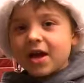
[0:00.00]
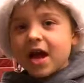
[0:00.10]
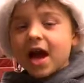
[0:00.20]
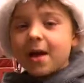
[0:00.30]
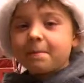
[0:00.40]

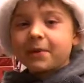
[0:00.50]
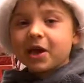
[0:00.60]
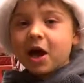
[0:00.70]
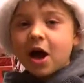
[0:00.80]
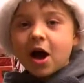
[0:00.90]
Happy
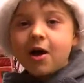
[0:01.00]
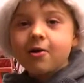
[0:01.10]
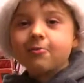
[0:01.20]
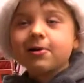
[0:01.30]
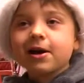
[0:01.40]

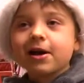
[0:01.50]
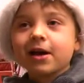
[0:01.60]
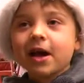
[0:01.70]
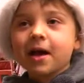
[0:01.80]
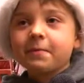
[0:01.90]
holiday.
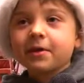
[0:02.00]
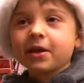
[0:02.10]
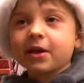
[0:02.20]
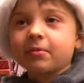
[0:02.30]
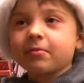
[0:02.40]

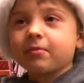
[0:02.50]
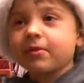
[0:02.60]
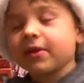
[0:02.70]
Happy um.